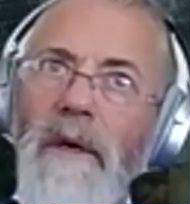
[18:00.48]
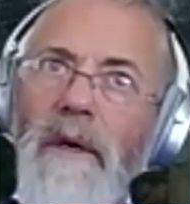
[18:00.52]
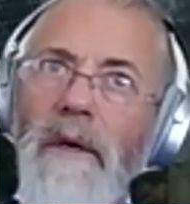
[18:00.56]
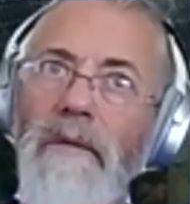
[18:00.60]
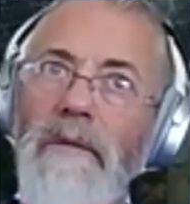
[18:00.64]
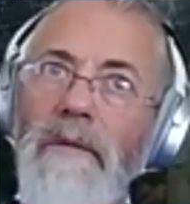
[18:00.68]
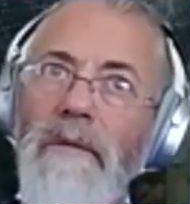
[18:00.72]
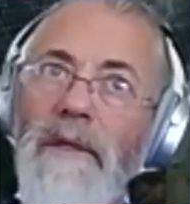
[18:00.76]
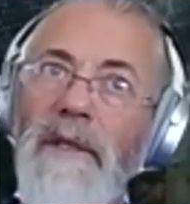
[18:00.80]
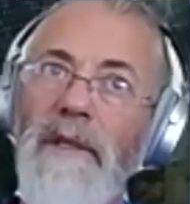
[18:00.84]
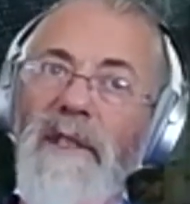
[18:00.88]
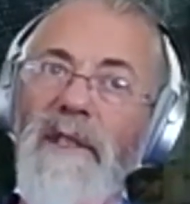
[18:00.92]

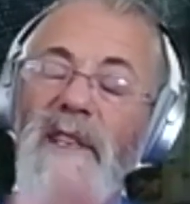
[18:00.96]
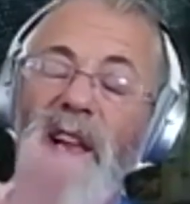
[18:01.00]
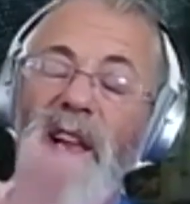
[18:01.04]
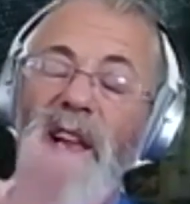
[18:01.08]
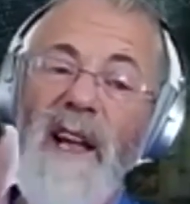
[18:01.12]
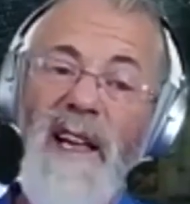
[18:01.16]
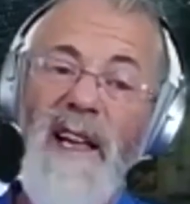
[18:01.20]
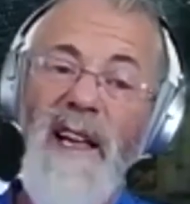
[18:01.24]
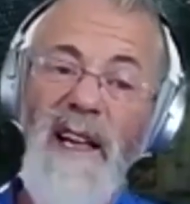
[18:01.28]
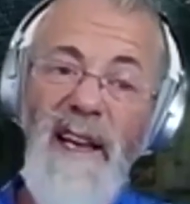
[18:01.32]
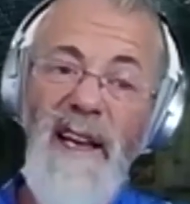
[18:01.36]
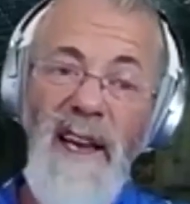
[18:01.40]
were just
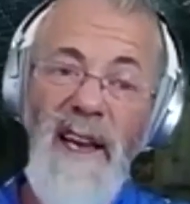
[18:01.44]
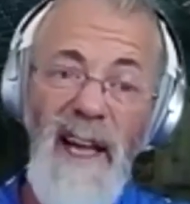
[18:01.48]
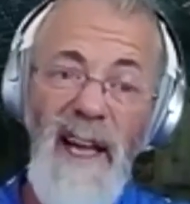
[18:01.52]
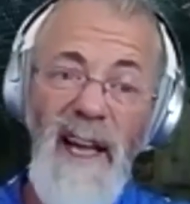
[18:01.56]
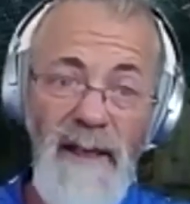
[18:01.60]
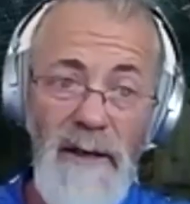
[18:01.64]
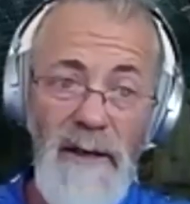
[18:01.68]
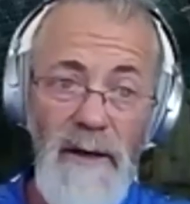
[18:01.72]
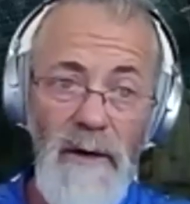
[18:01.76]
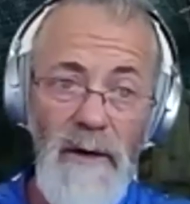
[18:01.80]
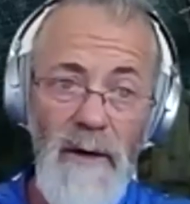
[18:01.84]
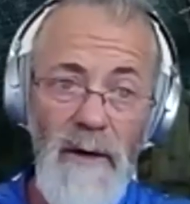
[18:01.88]
not
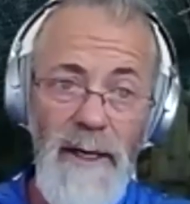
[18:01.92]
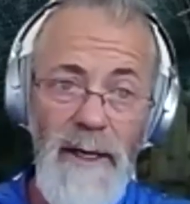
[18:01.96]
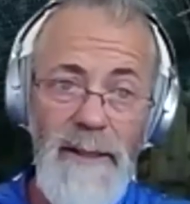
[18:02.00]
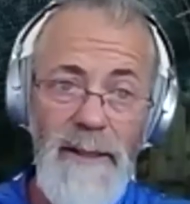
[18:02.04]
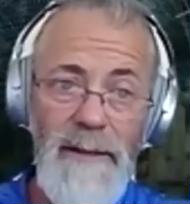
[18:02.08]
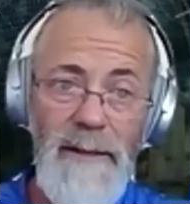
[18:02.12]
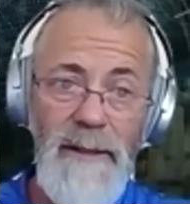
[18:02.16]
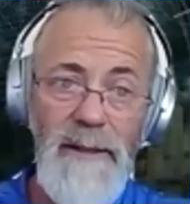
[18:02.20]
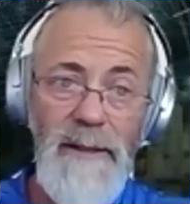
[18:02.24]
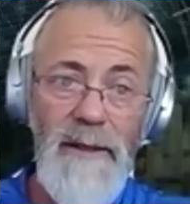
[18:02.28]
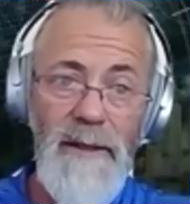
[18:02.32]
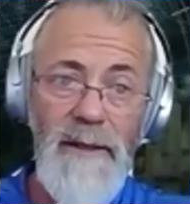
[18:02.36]
connected
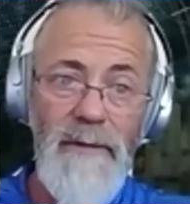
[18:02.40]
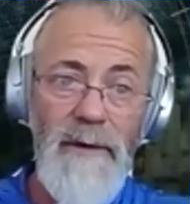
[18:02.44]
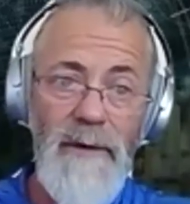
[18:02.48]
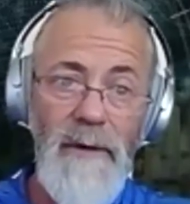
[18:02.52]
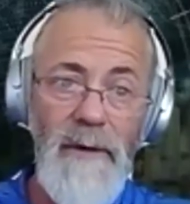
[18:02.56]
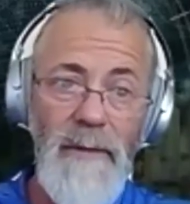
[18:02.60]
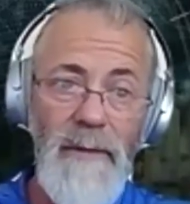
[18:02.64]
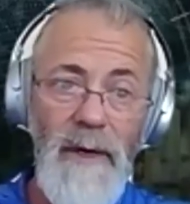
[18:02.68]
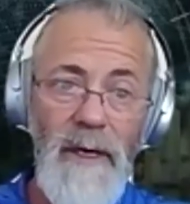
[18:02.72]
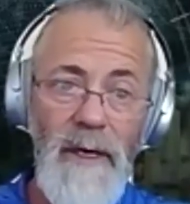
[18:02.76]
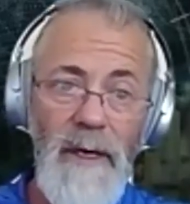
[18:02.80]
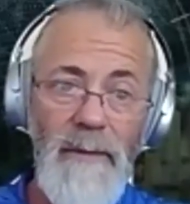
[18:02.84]
across these
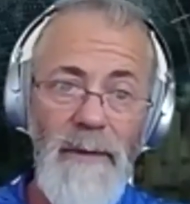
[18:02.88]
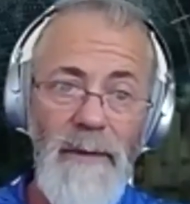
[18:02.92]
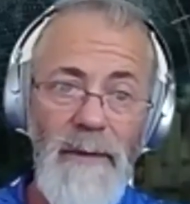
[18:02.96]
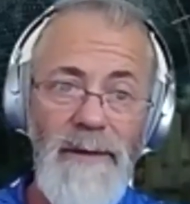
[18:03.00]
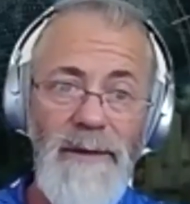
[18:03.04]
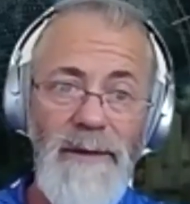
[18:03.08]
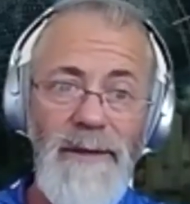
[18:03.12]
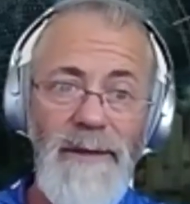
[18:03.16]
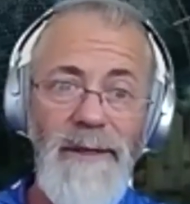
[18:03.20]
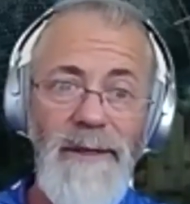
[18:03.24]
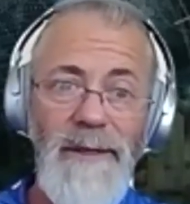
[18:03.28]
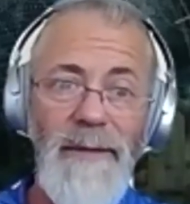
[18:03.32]
different
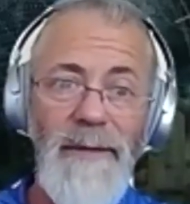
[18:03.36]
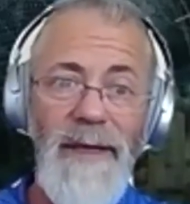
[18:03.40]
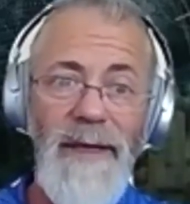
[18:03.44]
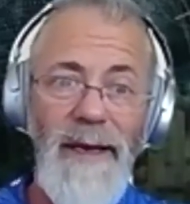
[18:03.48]
departments?